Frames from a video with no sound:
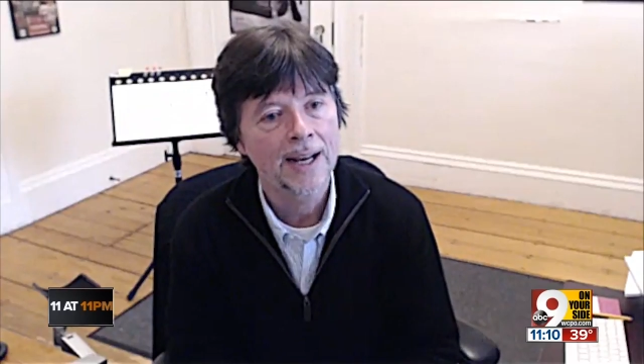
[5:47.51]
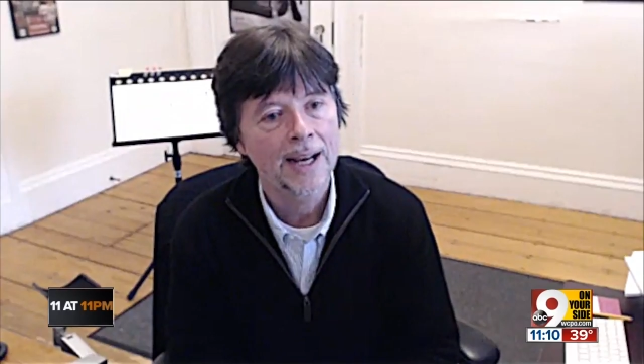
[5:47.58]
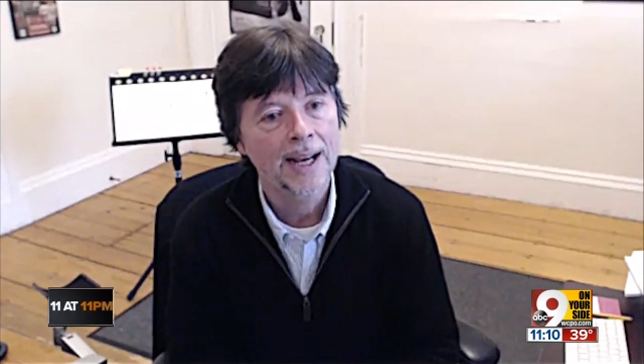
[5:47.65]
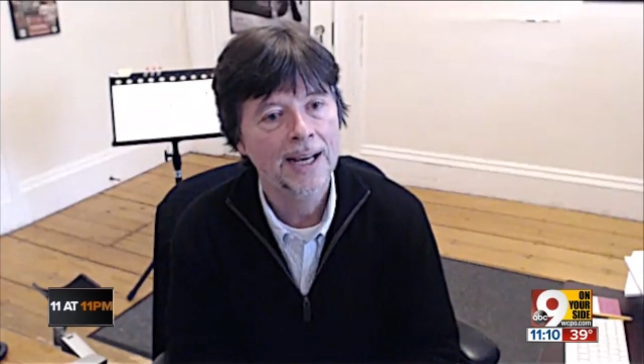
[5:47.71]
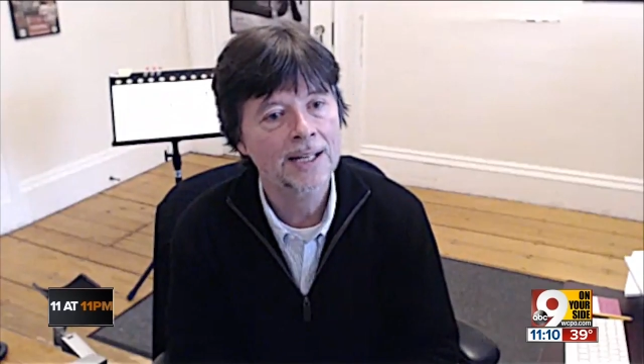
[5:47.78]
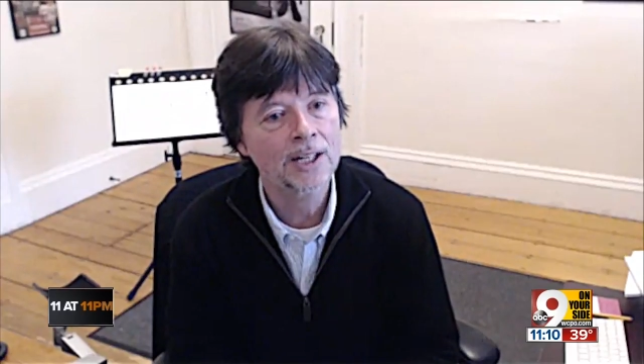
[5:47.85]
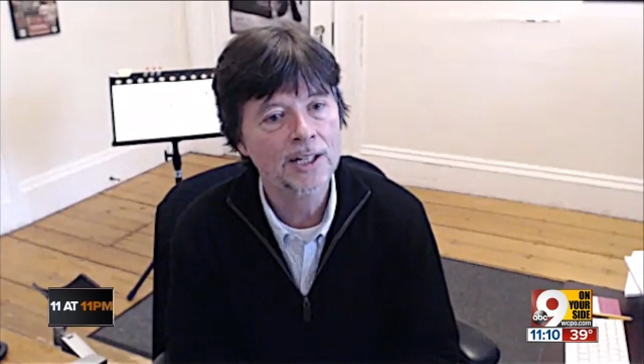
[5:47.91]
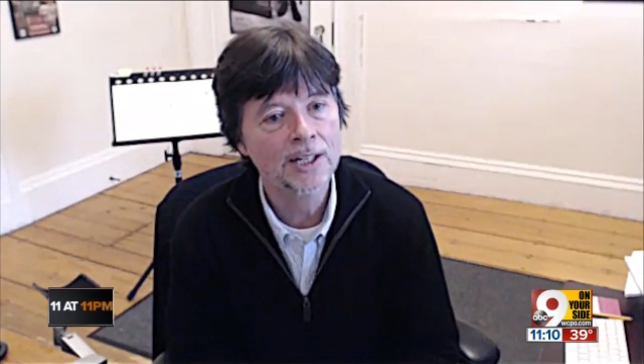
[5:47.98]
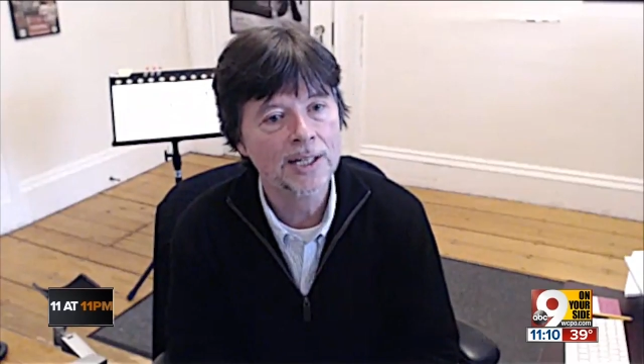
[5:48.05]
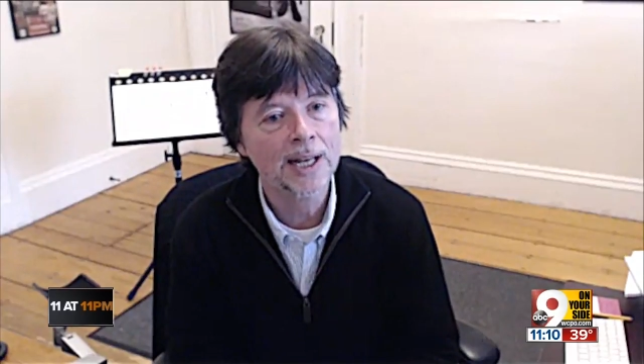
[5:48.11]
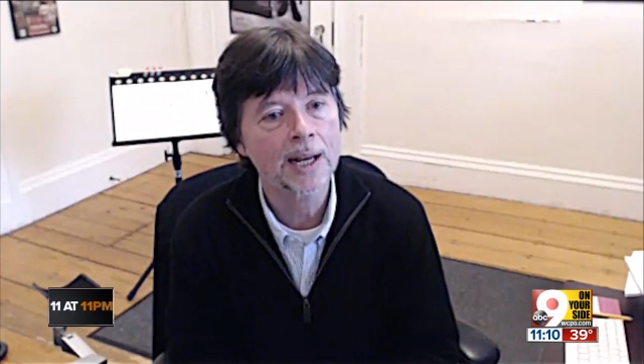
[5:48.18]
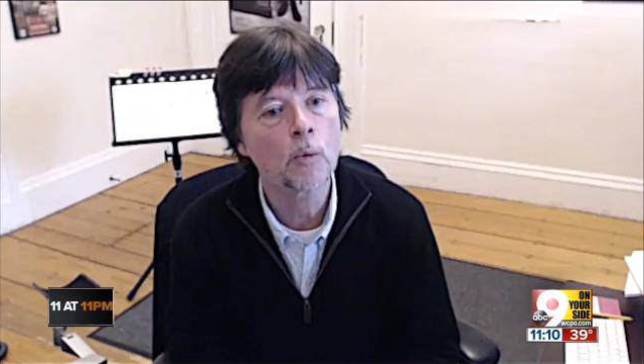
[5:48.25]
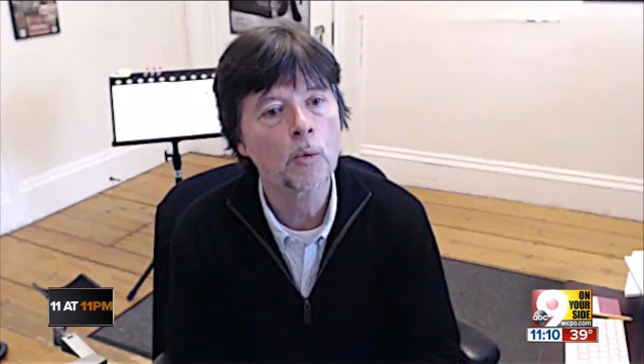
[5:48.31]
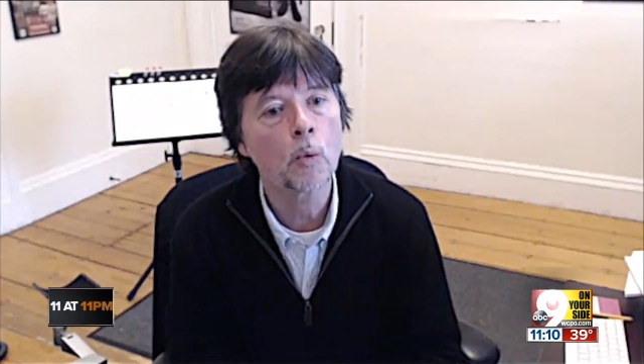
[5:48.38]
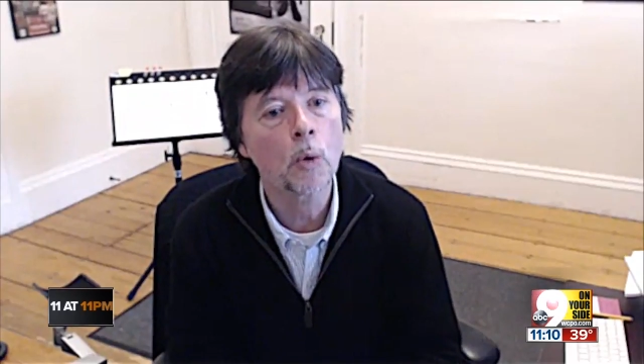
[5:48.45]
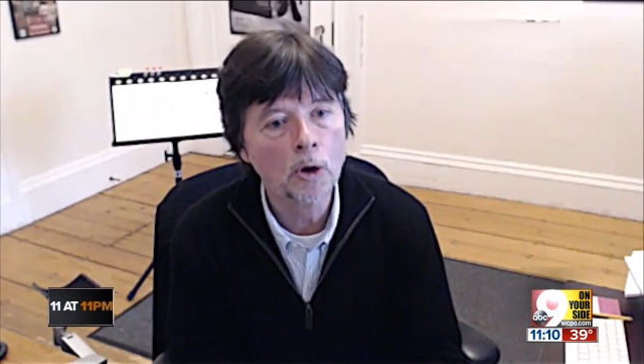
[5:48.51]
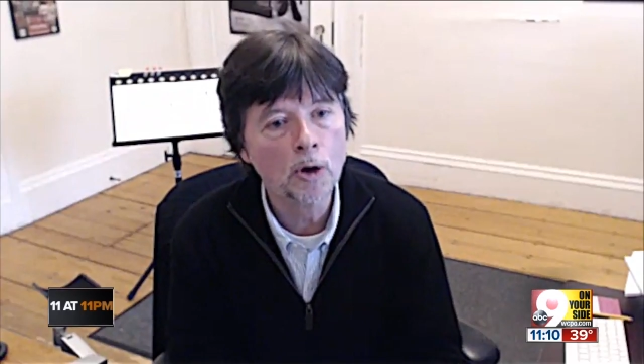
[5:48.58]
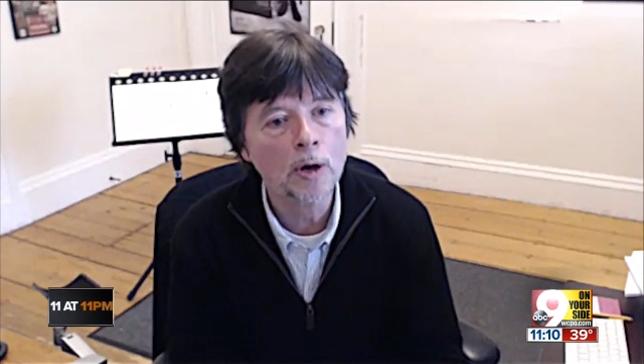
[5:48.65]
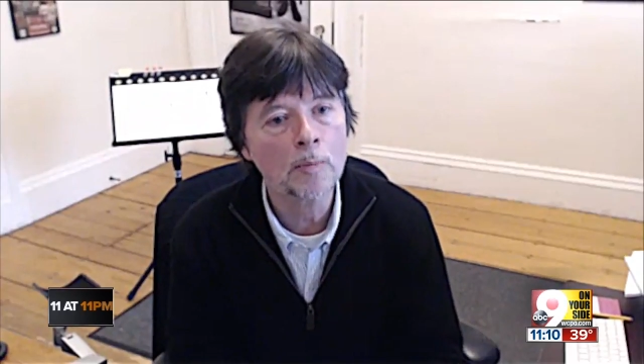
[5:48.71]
and just say, welcome